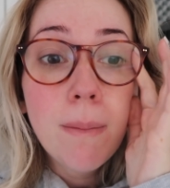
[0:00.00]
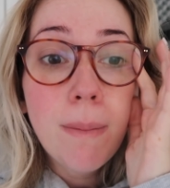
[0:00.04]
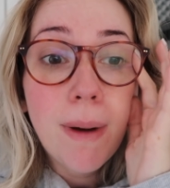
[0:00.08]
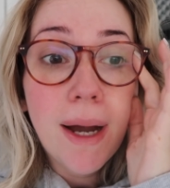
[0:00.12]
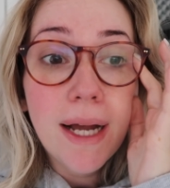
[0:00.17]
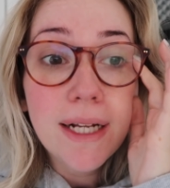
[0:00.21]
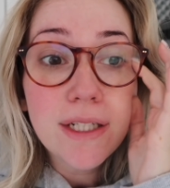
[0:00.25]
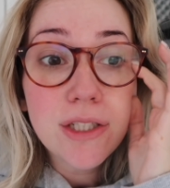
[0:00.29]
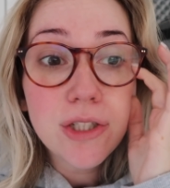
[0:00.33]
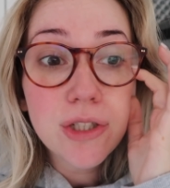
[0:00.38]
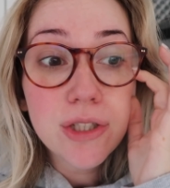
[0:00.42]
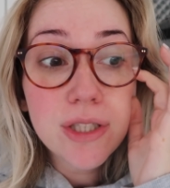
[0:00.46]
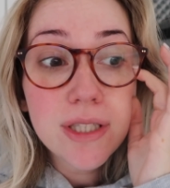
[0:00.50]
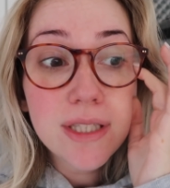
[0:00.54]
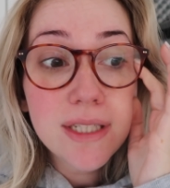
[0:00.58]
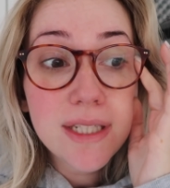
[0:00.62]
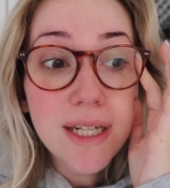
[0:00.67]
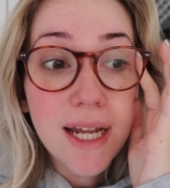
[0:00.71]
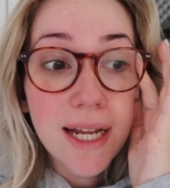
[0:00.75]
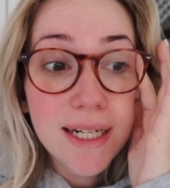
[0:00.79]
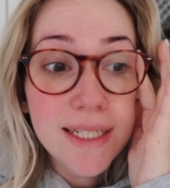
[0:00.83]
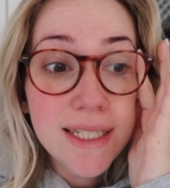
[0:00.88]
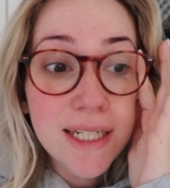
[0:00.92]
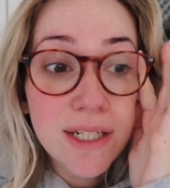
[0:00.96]
But I
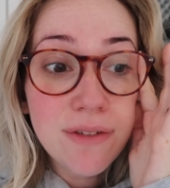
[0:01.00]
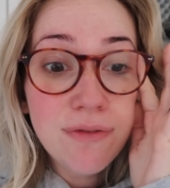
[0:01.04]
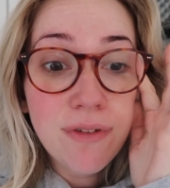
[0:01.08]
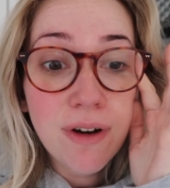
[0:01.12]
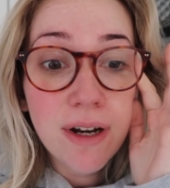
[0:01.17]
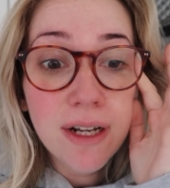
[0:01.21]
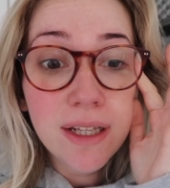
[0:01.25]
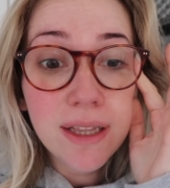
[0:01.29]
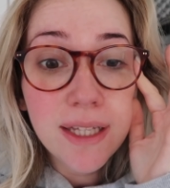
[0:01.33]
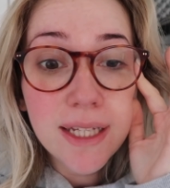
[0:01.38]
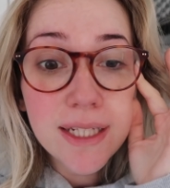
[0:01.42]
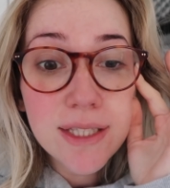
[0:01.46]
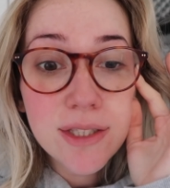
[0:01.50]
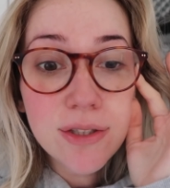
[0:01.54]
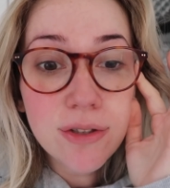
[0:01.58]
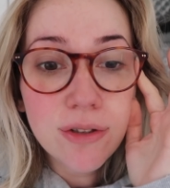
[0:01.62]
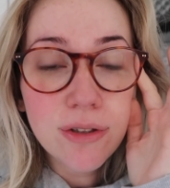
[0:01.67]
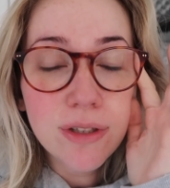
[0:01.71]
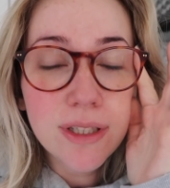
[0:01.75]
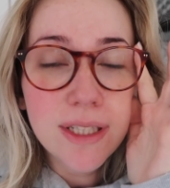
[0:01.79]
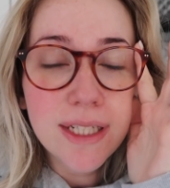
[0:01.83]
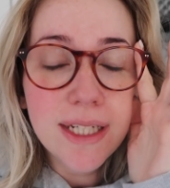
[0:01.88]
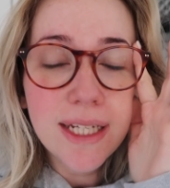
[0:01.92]
did very little,